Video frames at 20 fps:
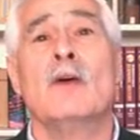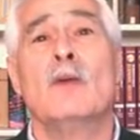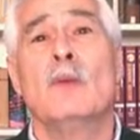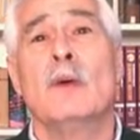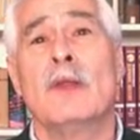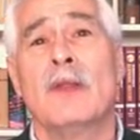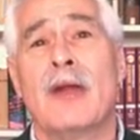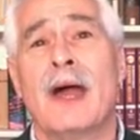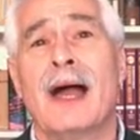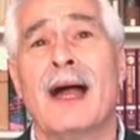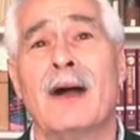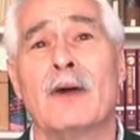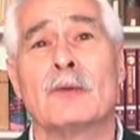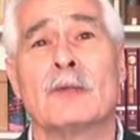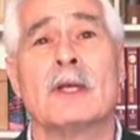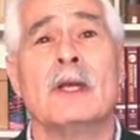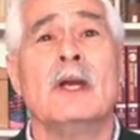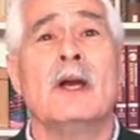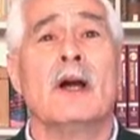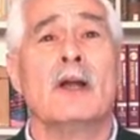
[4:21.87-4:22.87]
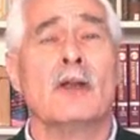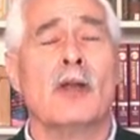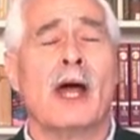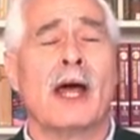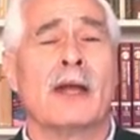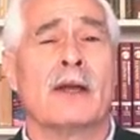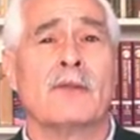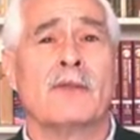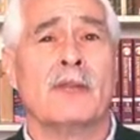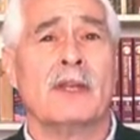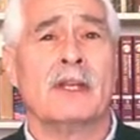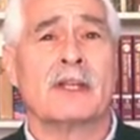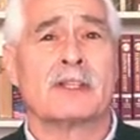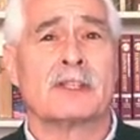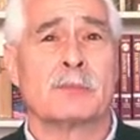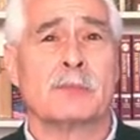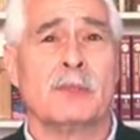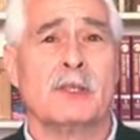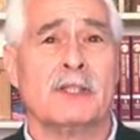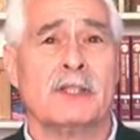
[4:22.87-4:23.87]
without a lot of the
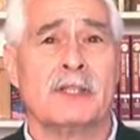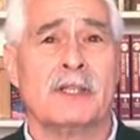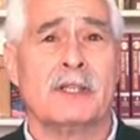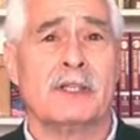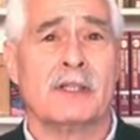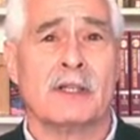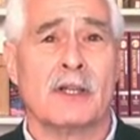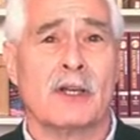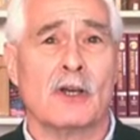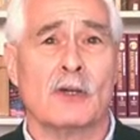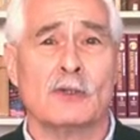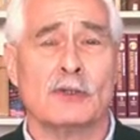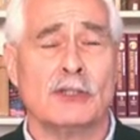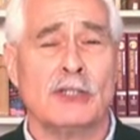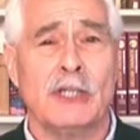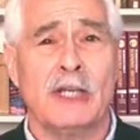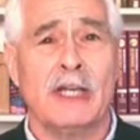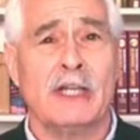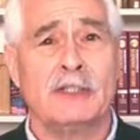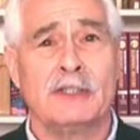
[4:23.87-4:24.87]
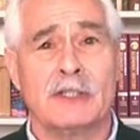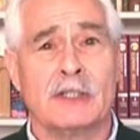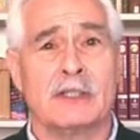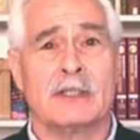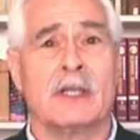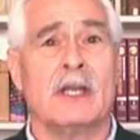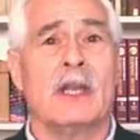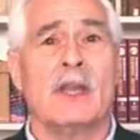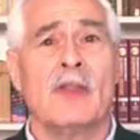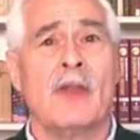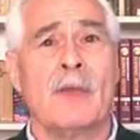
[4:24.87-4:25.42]
explicit negotiation